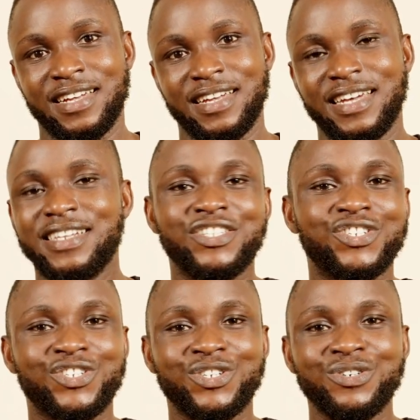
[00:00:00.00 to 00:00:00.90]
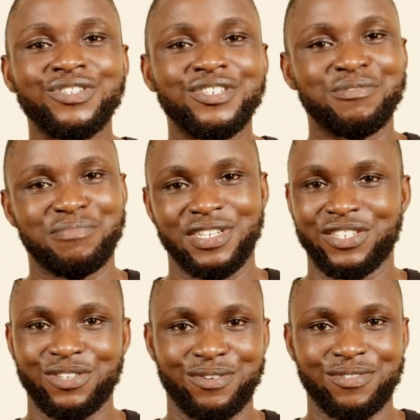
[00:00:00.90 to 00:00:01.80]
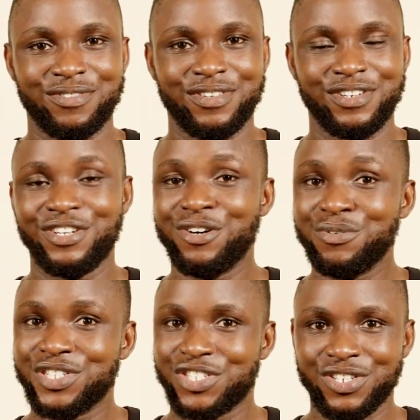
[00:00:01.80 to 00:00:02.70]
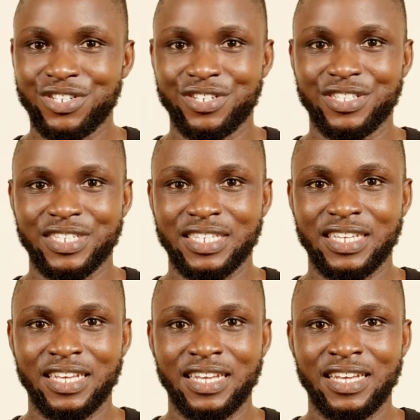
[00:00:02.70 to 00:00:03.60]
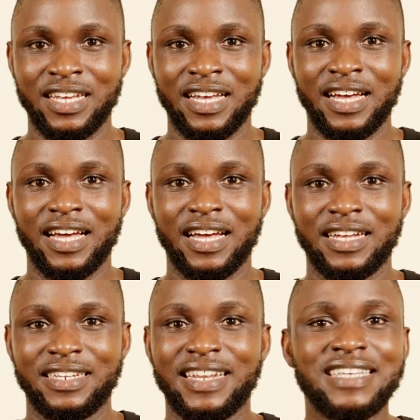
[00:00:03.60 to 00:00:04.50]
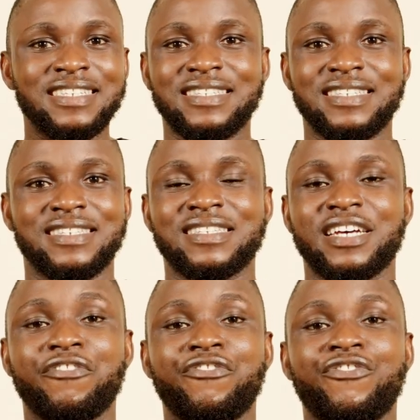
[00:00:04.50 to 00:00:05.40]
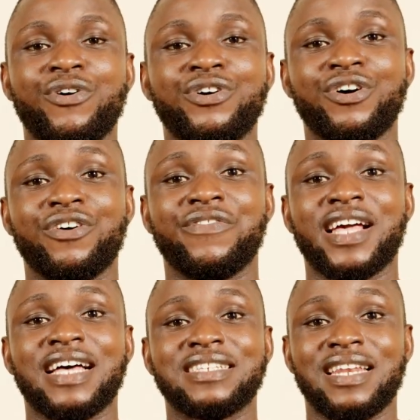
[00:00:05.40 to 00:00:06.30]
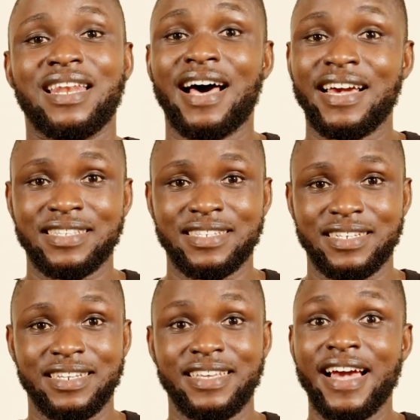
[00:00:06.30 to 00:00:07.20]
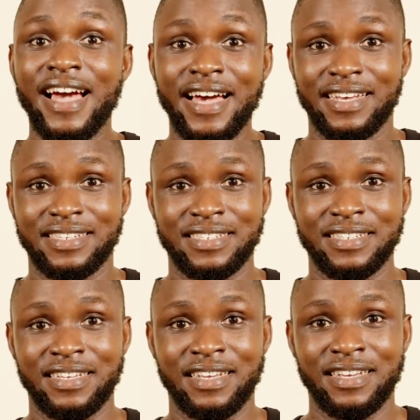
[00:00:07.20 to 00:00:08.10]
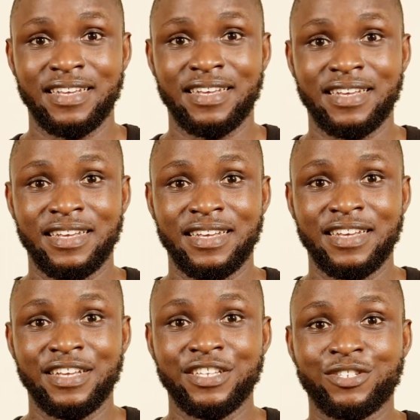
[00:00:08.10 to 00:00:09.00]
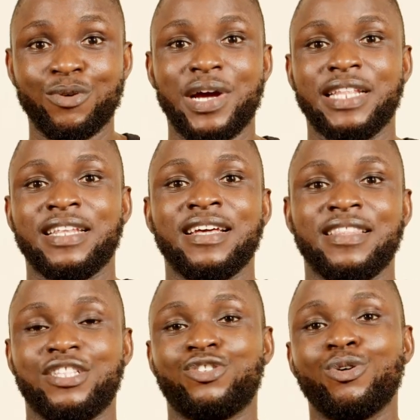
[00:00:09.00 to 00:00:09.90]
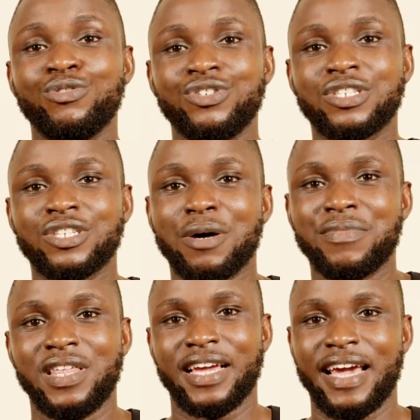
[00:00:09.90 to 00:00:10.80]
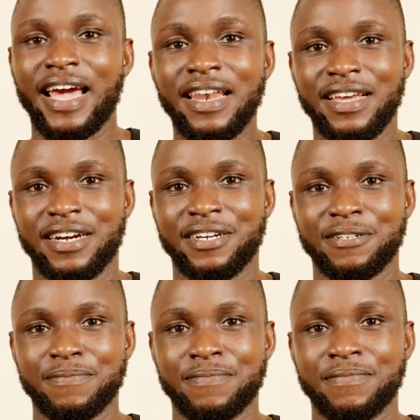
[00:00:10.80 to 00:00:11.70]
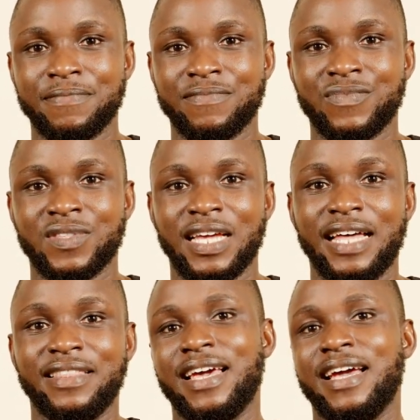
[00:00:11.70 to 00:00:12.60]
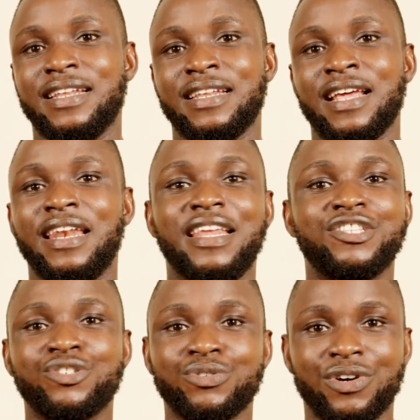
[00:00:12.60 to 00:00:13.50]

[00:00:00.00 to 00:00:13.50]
And it shouldn't be so. No, it shouldn't. Narcissists are fond of gaslighting, yes. So when they told you something earlier and then later